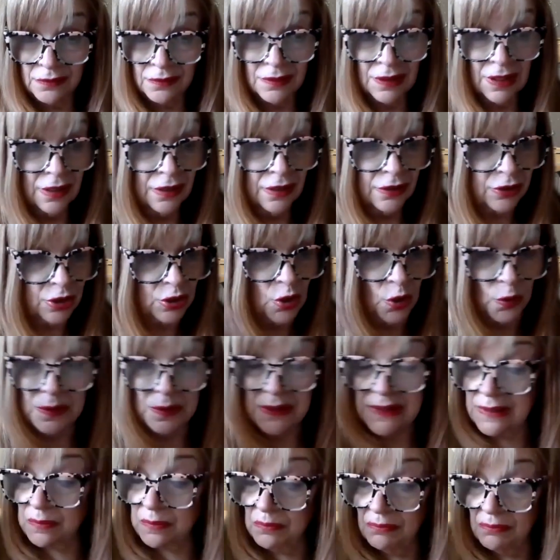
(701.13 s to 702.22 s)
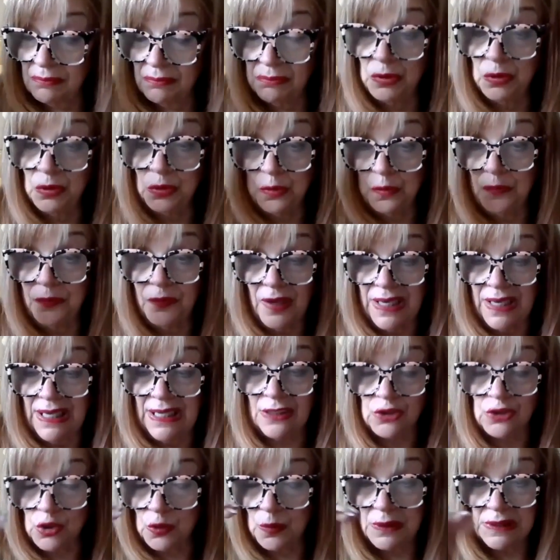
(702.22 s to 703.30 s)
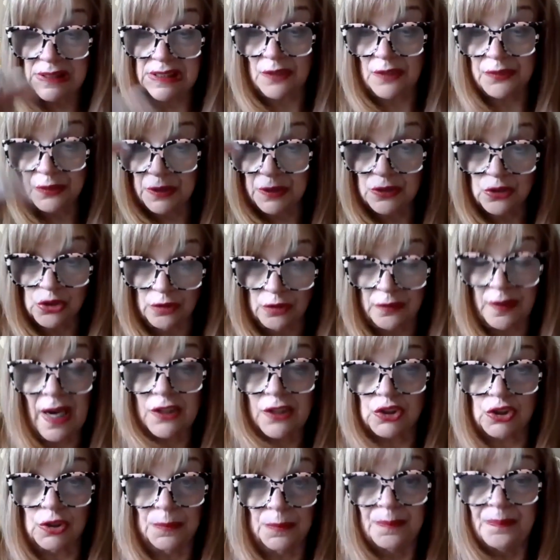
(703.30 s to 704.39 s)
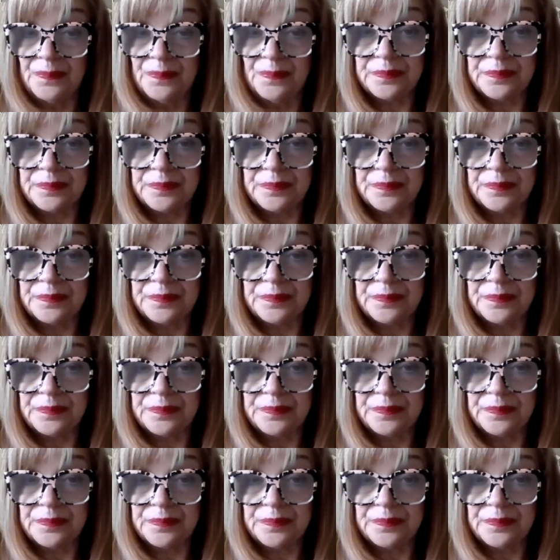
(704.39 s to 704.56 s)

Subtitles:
You can always move into a different direction.